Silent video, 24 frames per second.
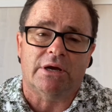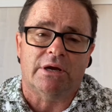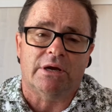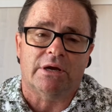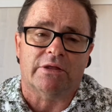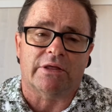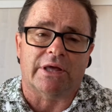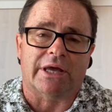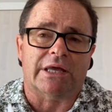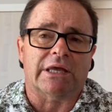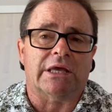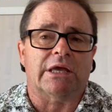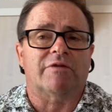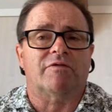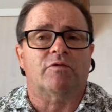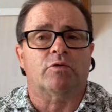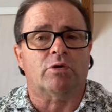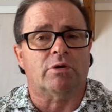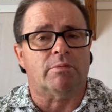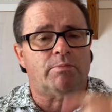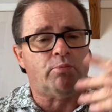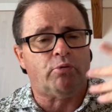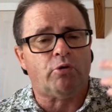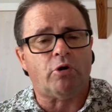They can give you a
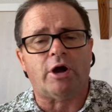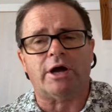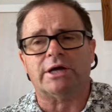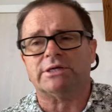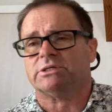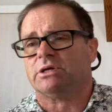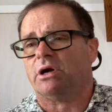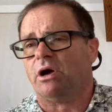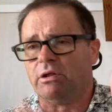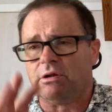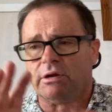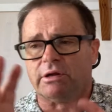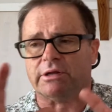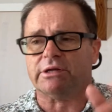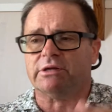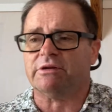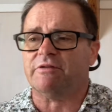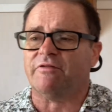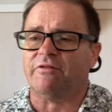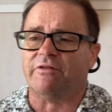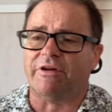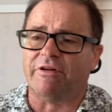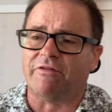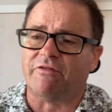price, a whole lot of
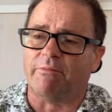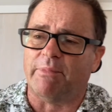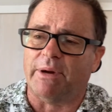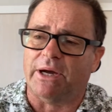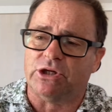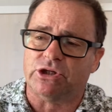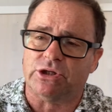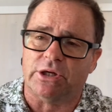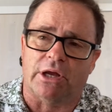different information,